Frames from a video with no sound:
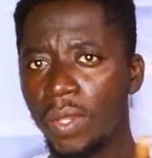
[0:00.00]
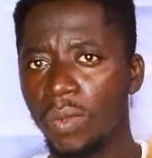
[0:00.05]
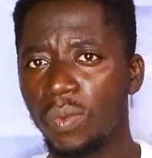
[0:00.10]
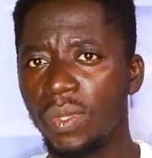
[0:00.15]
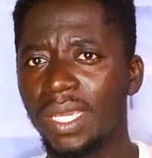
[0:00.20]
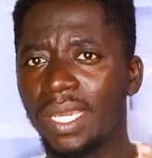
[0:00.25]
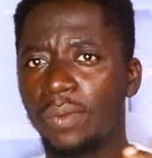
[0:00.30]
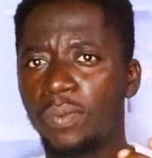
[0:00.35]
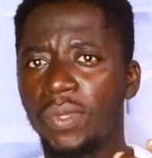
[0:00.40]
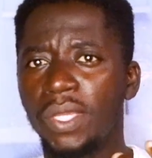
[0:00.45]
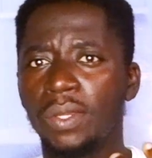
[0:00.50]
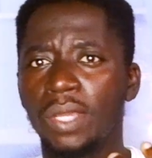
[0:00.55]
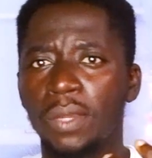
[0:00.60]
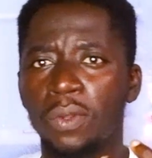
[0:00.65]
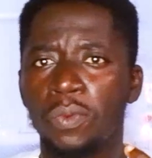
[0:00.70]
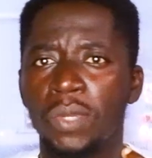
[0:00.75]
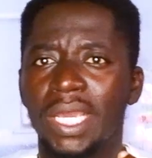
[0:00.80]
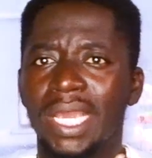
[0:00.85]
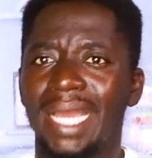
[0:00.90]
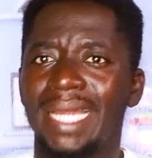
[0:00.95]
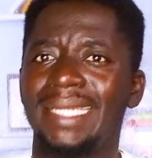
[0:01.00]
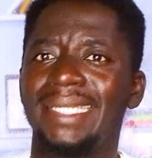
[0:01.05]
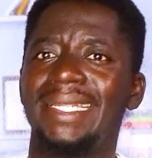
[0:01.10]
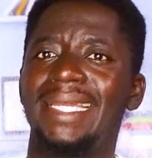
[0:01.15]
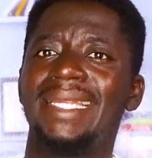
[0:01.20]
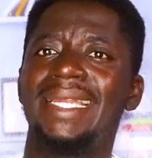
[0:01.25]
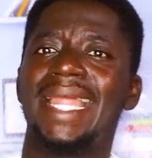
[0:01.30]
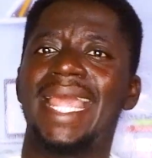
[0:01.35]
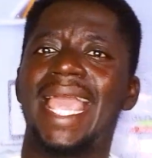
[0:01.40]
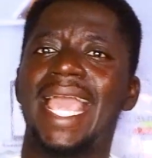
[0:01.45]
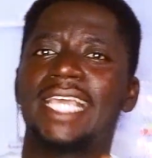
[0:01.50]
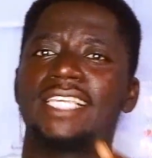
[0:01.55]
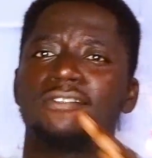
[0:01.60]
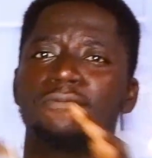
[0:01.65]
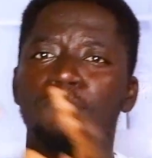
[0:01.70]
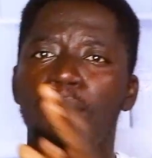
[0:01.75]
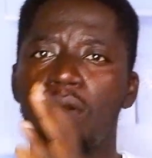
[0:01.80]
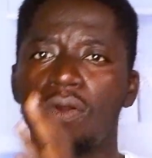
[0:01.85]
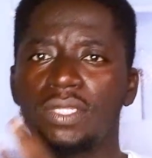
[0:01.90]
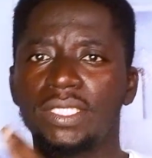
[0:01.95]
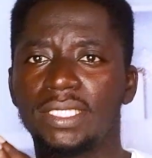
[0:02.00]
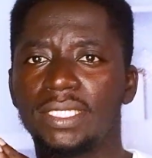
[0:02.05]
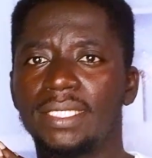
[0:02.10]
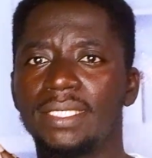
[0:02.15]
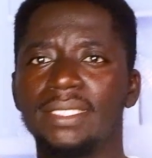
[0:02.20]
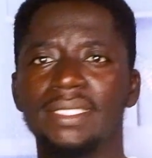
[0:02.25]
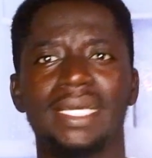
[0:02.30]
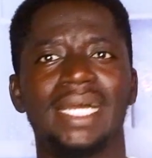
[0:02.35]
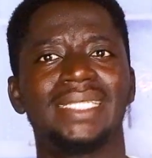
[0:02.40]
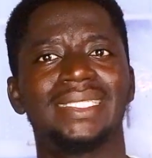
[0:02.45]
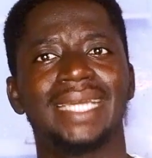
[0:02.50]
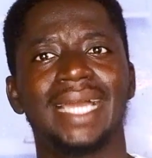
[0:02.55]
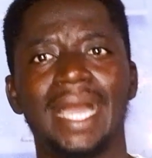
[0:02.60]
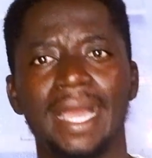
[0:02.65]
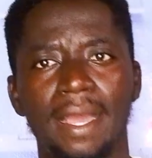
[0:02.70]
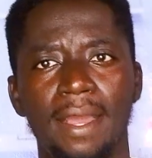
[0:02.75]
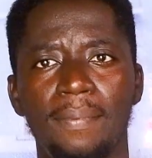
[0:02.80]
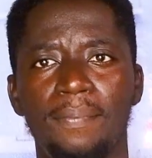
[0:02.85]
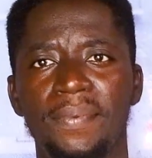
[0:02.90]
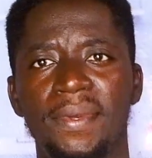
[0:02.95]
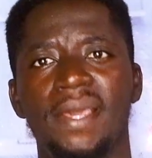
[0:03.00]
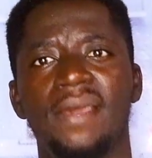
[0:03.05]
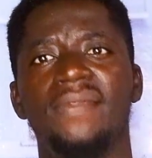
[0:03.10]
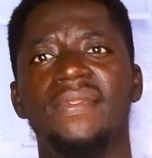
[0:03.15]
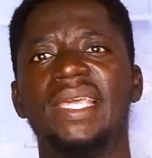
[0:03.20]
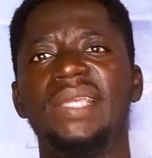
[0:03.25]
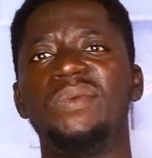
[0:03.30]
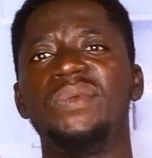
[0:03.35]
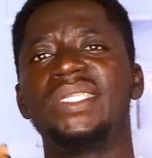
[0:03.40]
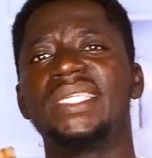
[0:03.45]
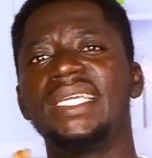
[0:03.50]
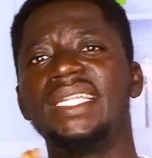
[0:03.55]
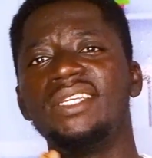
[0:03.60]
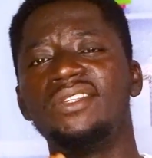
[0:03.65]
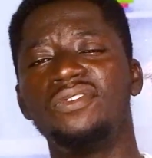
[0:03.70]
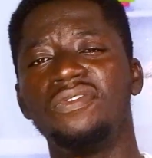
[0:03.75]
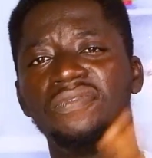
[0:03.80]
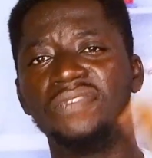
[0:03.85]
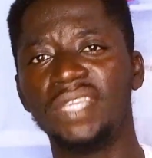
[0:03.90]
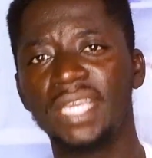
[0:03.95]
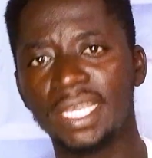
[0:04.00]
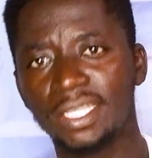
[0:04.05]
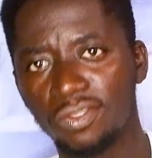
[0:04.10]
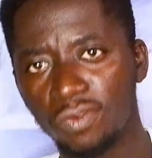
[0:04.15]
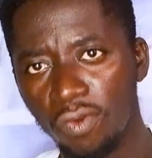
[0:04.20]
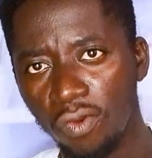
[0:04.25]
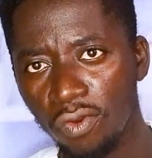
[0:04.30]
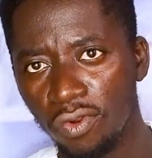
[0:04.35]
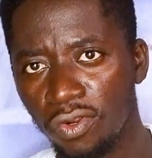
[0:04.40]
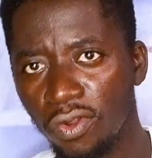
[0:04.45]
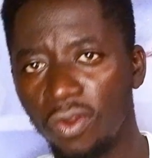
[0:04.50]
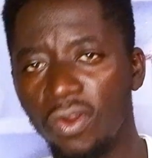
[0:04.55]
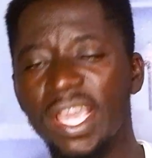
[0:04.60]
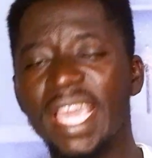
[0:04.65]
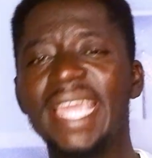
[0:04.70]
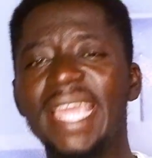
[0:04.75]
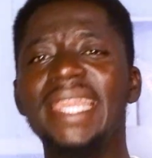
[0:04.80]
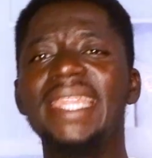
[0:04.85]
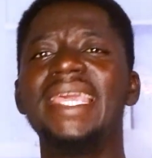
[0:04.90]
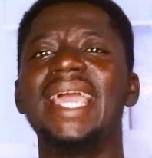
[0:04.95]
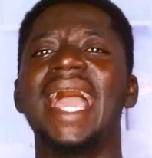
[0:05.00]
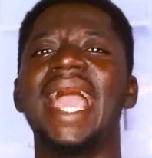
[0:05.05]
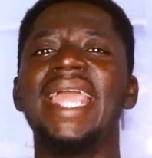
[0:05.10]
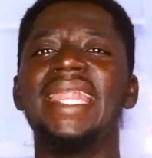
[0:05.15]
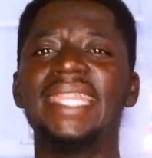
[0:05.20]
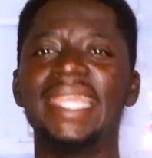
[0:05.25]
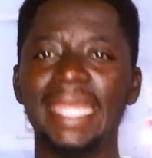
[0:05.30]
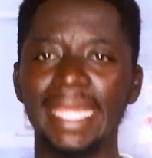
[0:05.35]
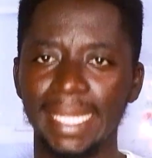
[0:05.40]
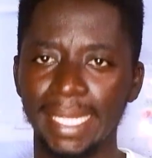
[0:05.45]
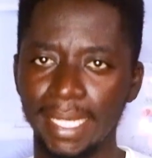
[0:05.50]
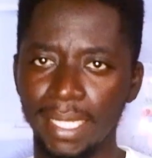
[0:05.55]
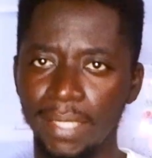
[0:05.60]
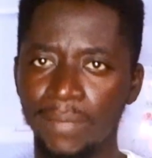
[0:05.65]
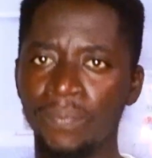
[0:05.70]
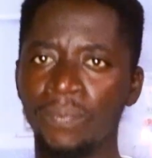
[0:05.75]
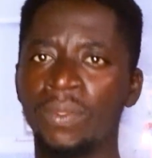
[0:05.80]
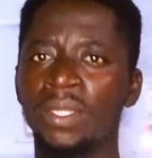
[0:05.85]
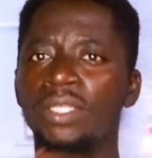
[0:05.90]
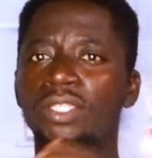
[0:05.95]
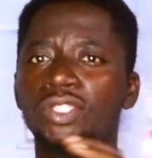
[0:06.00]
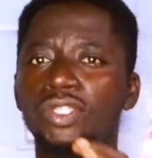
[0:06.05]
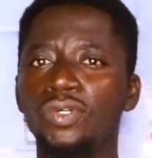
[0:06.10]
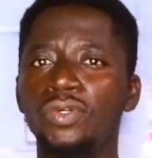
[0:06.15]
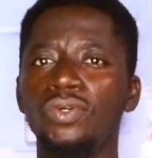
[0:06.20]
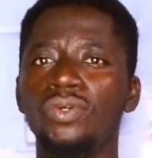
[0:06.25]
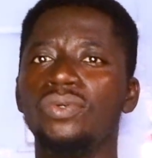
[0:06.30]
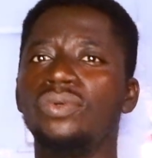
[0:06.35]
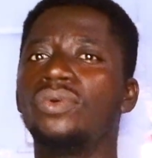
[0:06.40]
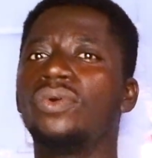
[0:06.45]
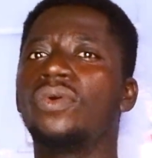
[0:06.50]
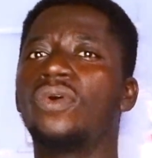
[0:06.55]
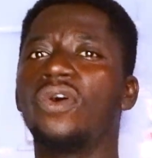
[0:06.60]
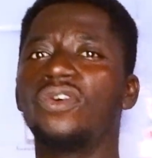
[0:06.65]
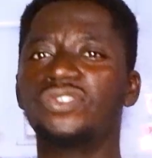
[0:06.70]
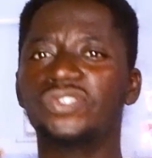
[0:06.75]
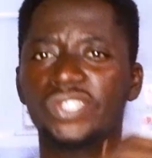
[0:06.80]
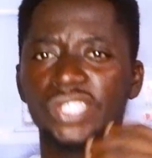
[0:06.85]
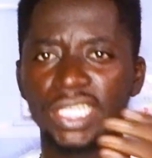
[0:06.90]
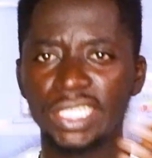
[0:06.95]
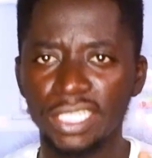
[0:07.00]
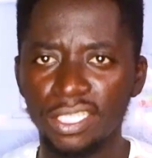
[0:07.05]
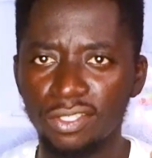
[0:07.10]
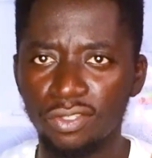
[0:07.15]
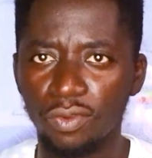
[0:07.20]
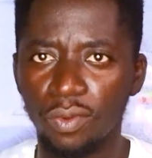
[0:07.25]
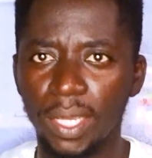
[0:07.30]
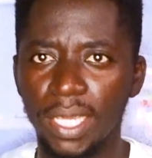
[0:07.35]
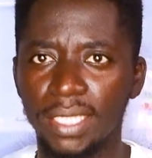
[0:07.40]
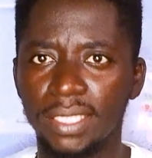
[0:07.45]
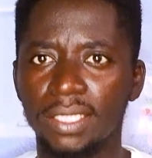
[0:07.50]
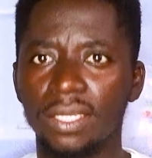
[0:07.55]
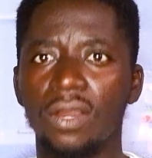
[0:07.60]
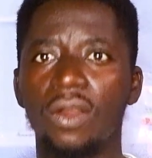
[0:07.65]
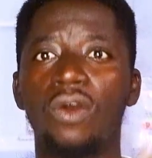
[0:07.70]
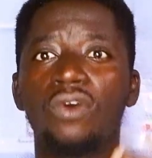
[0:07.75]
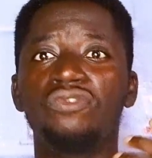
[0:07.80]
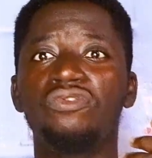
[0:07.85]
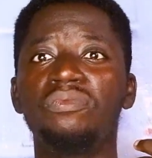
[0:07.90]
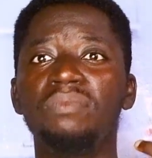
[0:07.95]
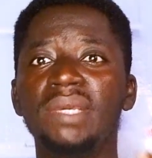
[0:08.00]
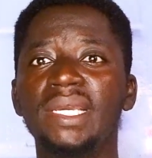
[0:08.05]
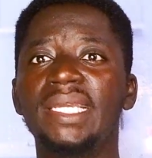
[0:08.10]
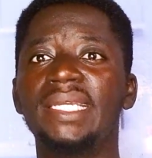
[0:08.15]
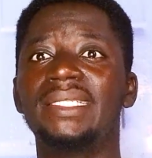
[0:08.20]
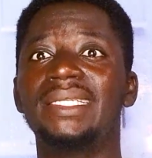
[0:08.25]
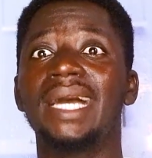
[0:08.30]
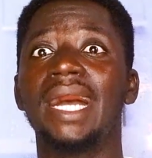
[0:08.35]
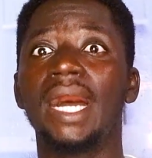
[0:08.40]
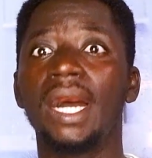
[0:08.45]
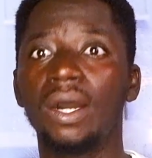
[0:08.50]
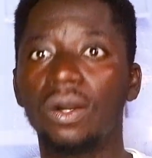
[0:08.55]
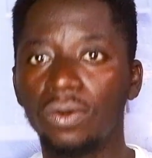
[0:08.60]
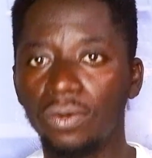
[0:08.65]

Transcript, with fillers: We, we we can then export that app, then we send it to V S Code or any I D E to cause changes to it or to make it our